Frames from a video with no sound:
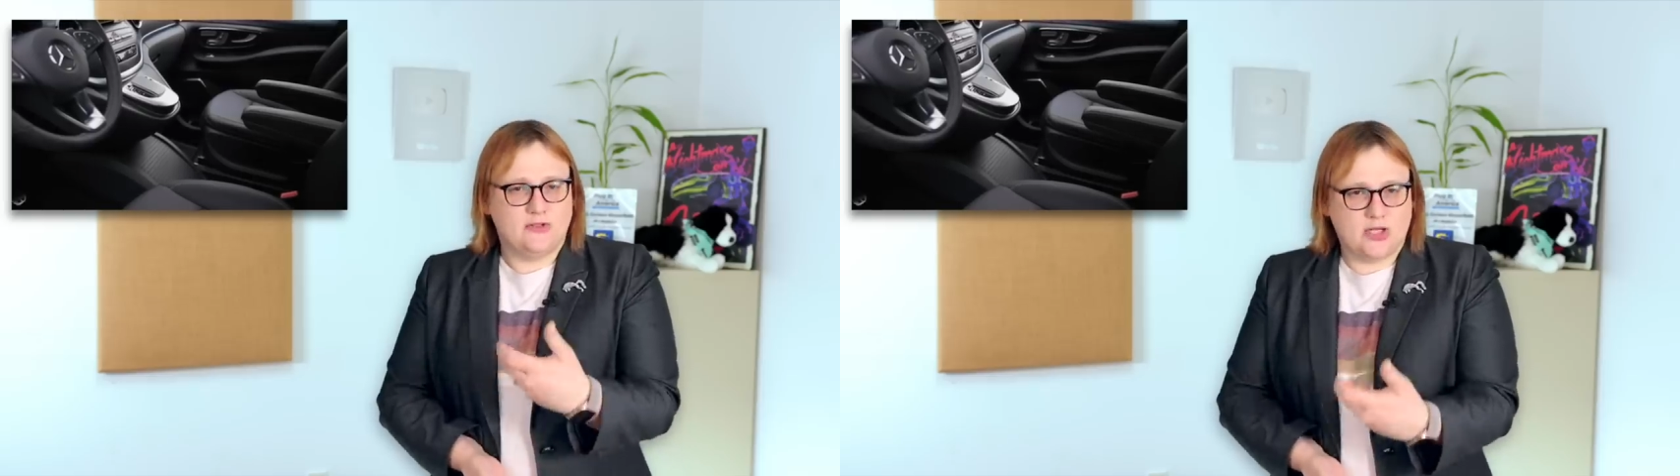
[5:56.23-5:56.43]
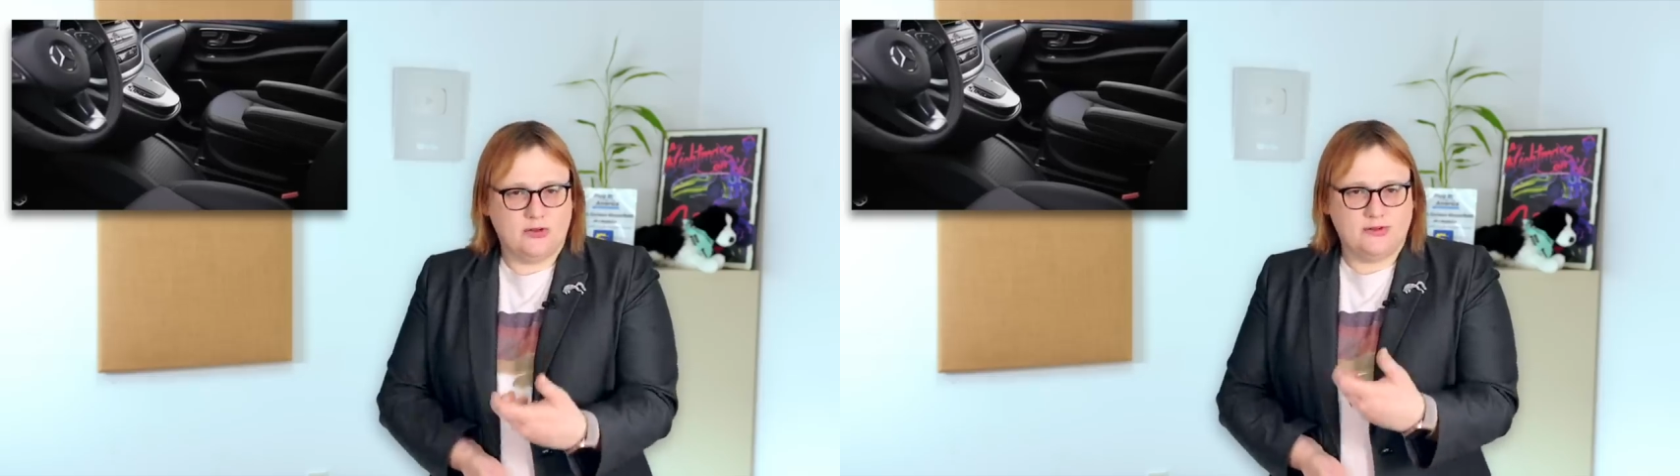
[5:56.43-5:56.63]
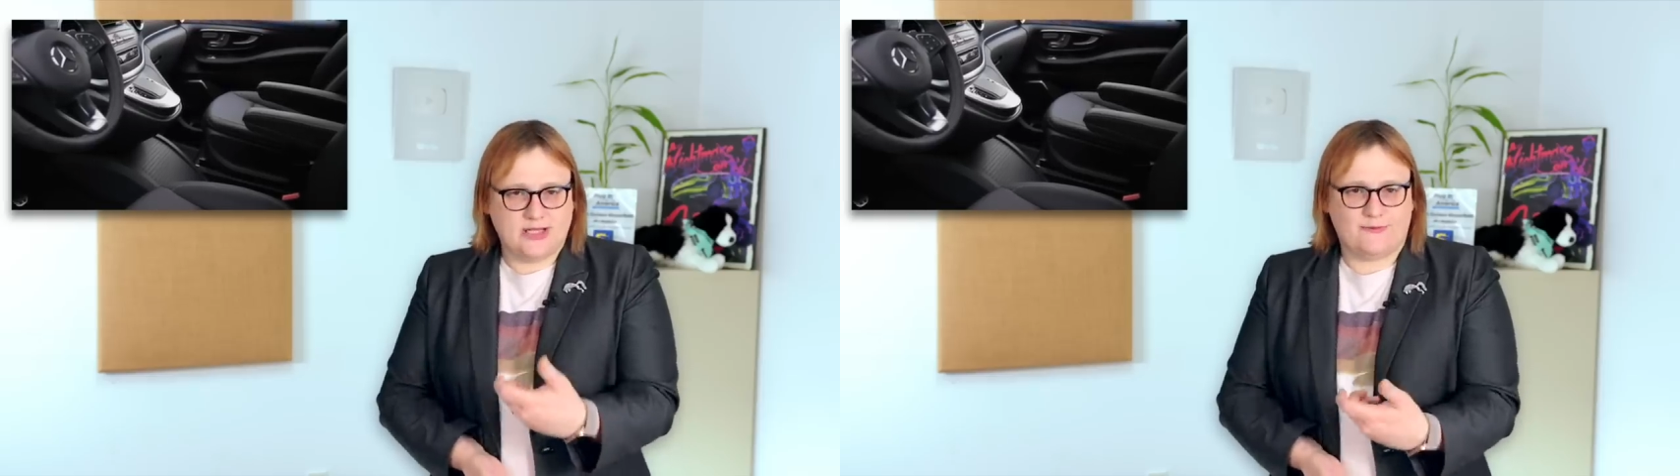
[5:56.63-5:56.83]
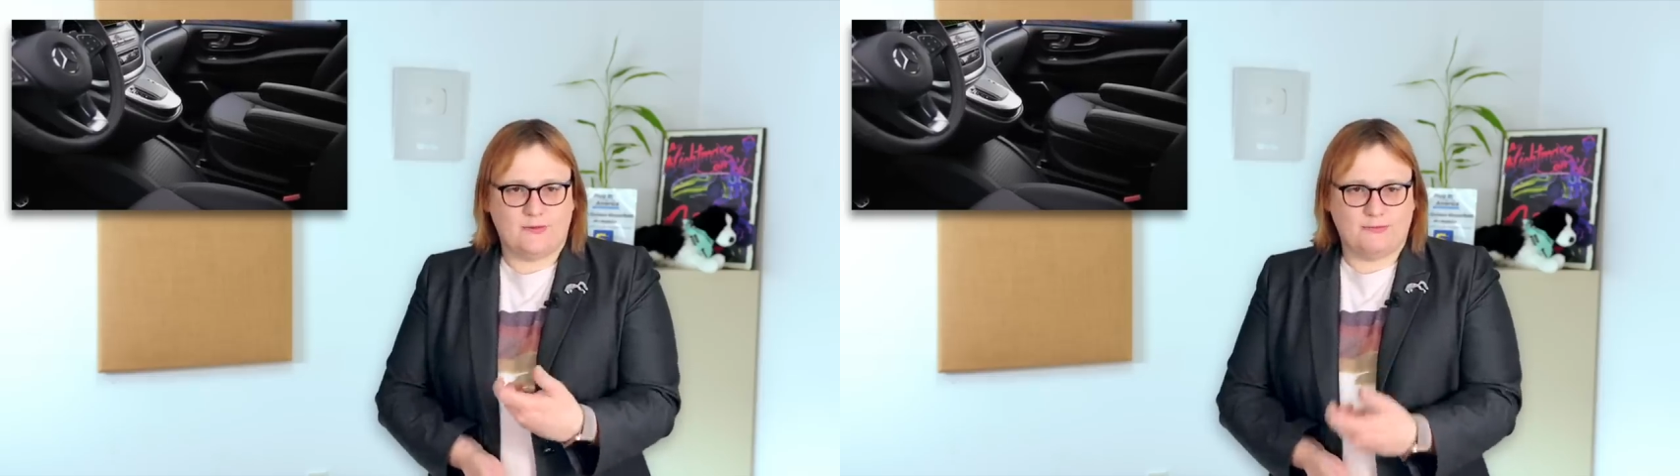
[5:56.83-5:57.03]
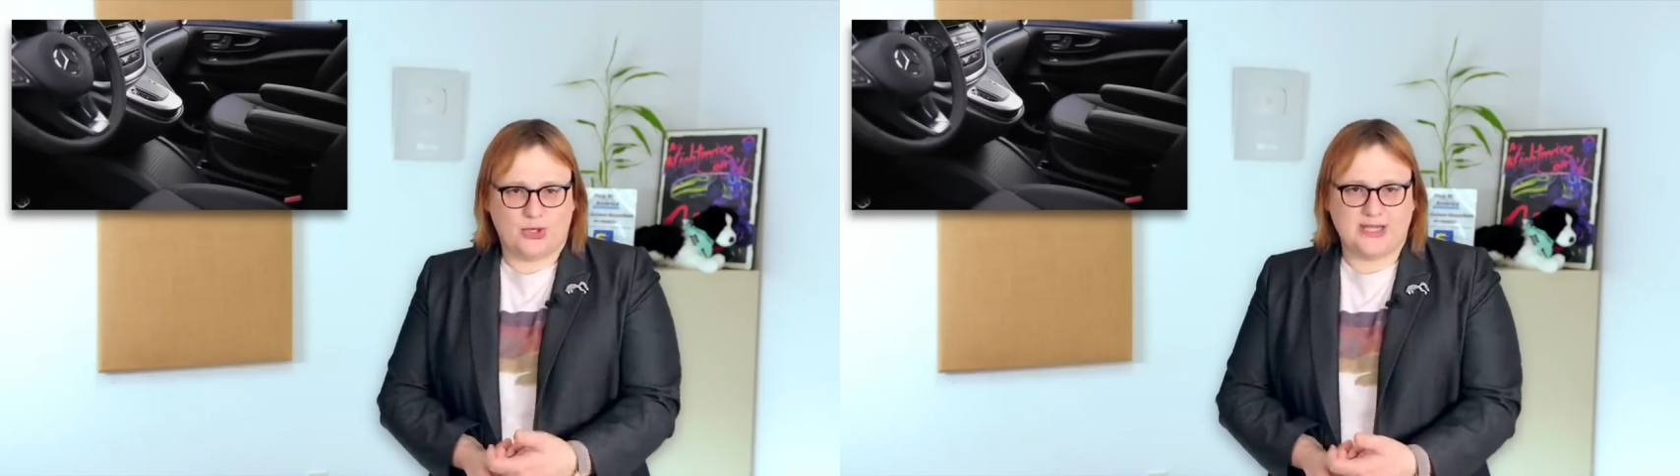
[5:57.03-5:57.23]
two
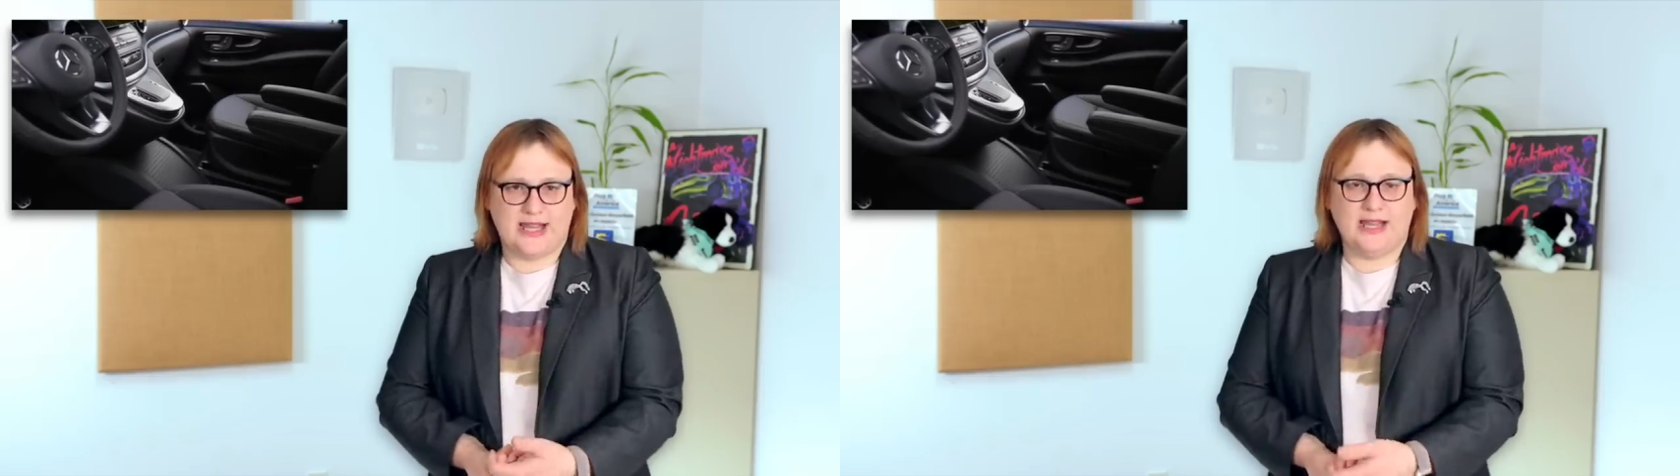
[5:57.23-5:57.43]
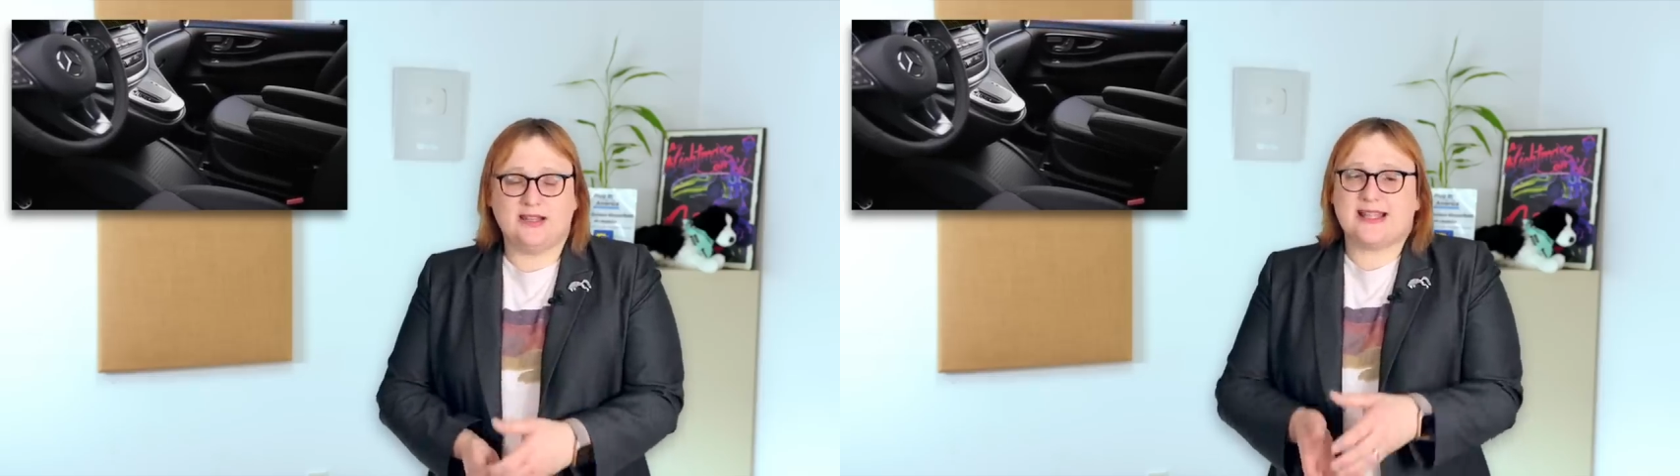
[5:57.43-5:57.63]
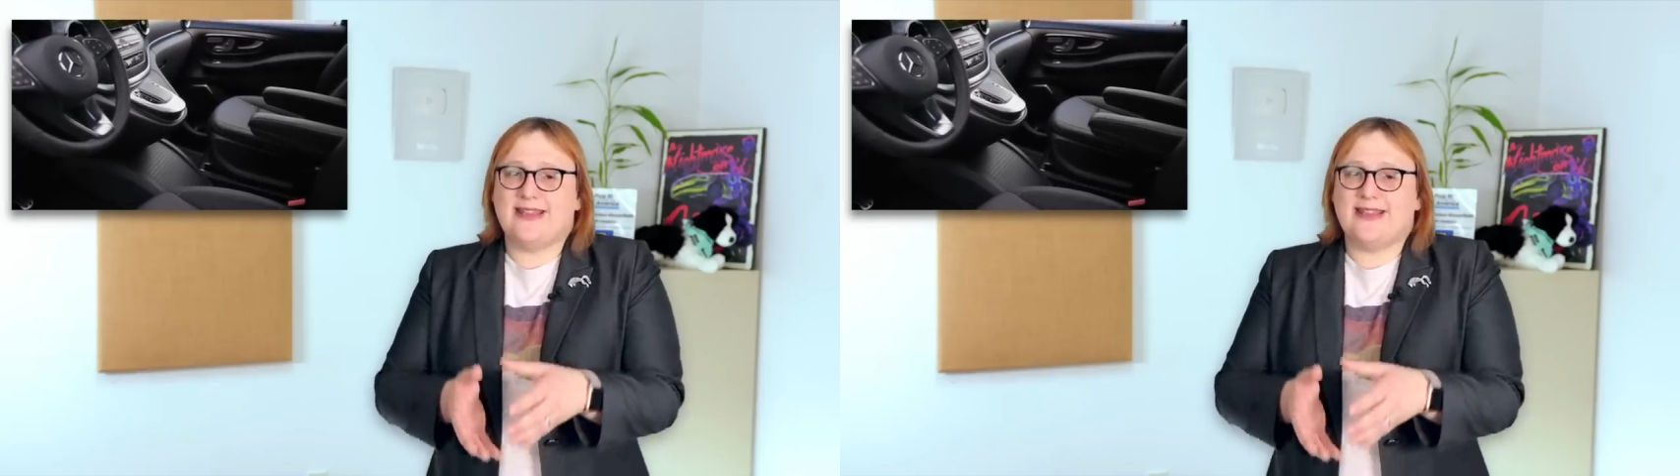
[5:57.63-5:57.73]
different body lengths,